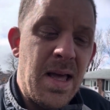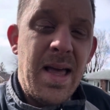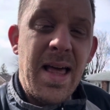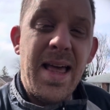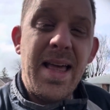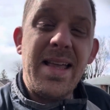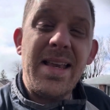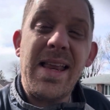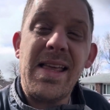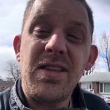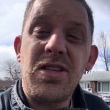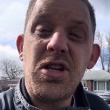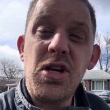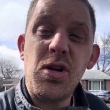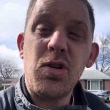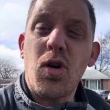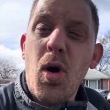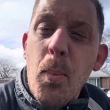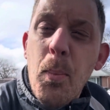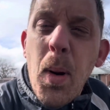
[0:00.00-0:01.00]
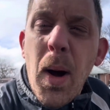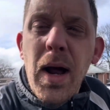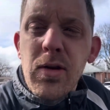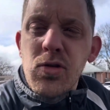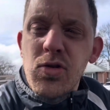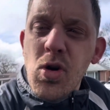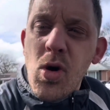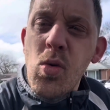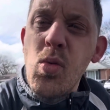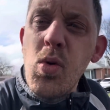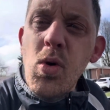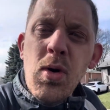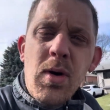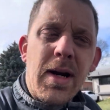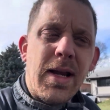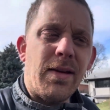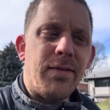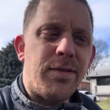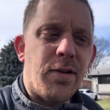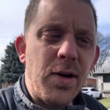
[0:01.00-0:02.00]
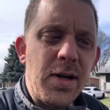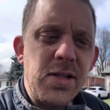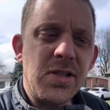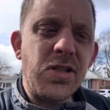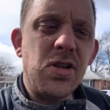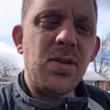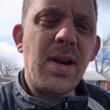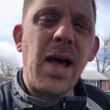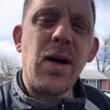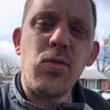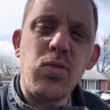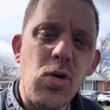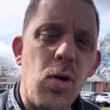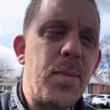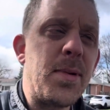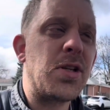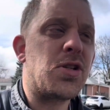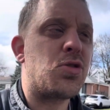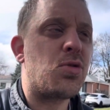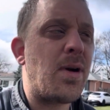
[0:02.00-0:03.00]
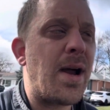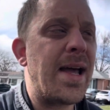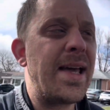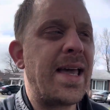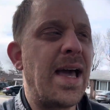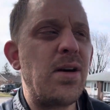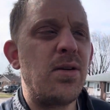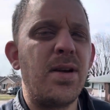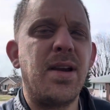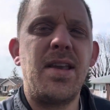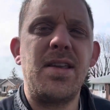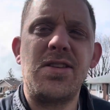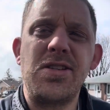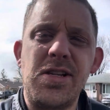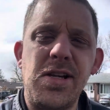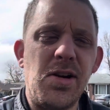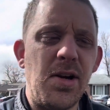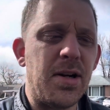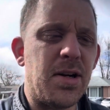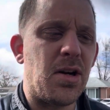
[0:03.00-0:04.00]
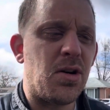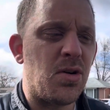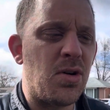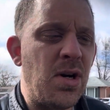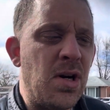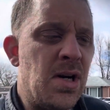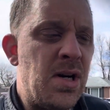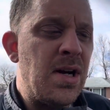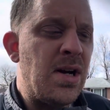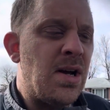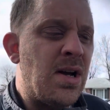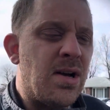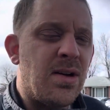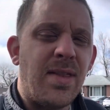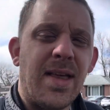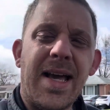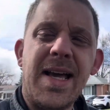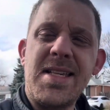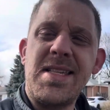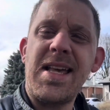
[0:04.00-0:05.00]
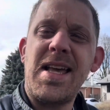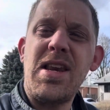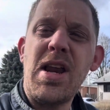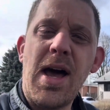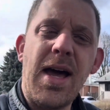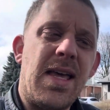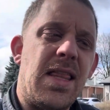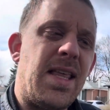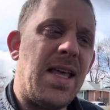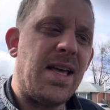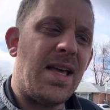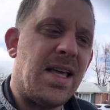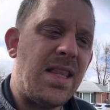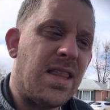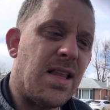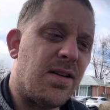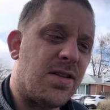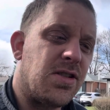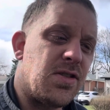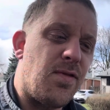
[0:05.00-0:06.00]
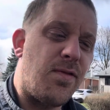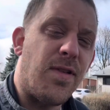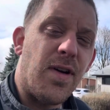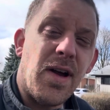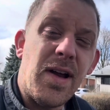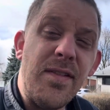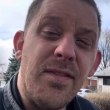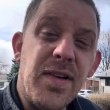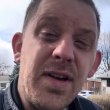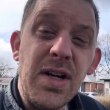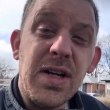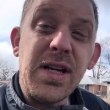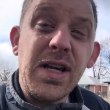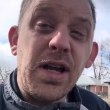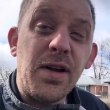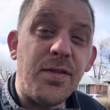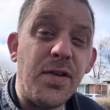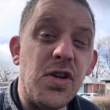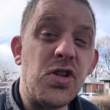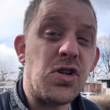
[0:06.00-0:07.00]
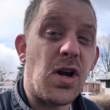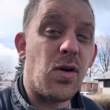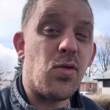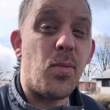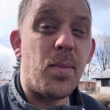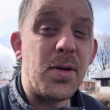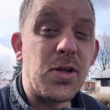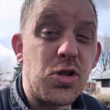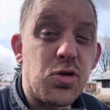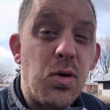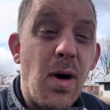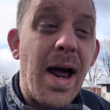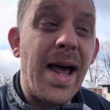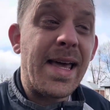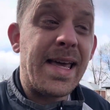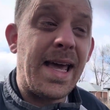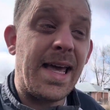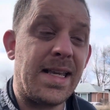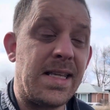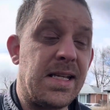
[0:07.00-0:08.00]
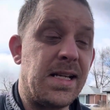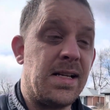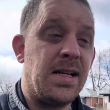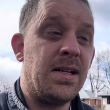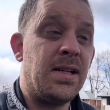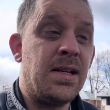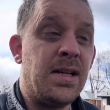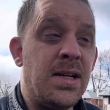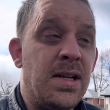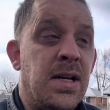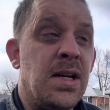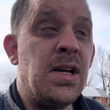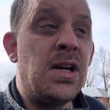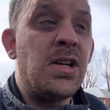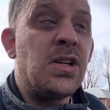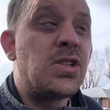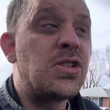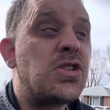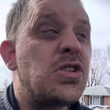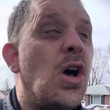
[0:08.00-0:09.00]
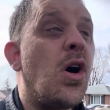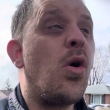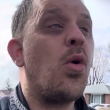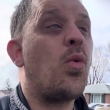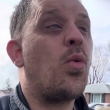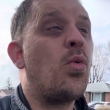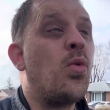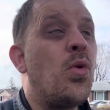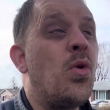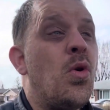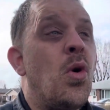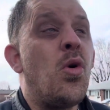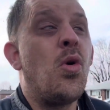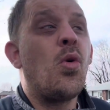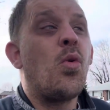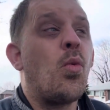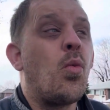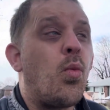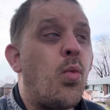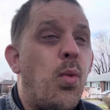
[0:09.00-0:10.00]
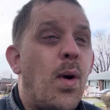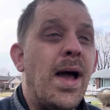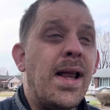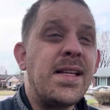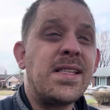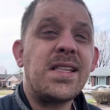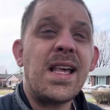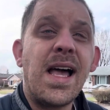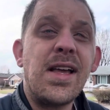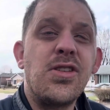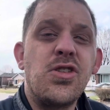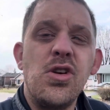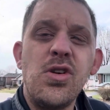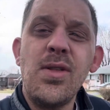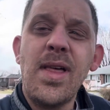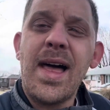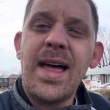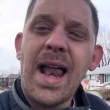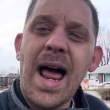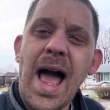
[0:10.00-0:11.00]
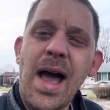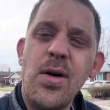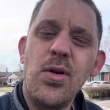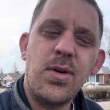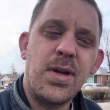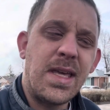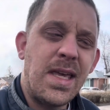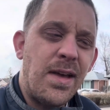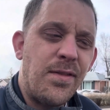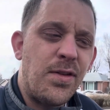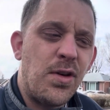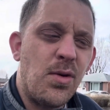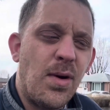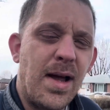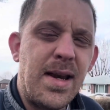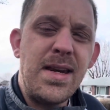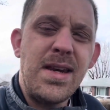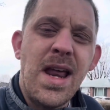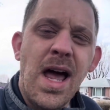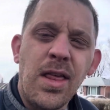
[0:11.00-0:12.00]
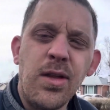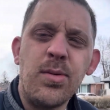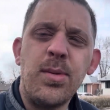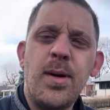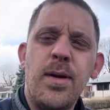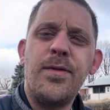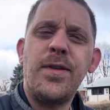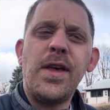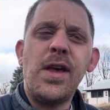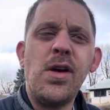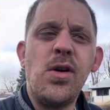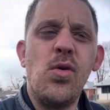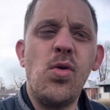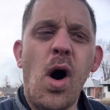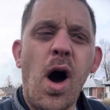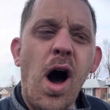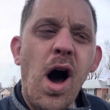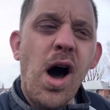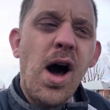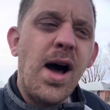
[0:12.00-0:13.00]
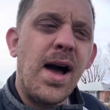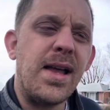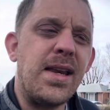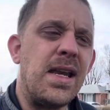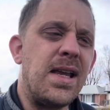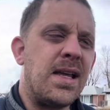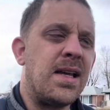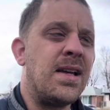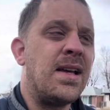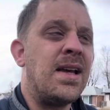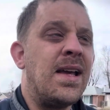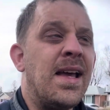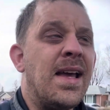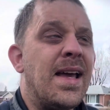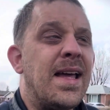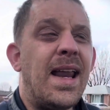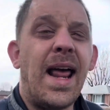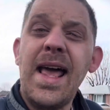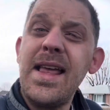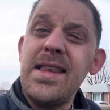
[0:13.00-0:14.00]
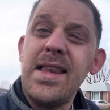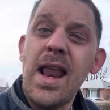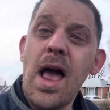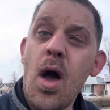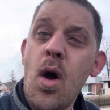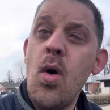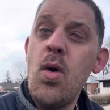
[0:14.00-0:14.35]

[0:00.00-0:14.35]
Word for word: an interior. But don't worry, very soon I will be trying out an interior. Like I said, not in, in the very, very near future, I will be trying it. So, once I do that, I will give you another review on it, and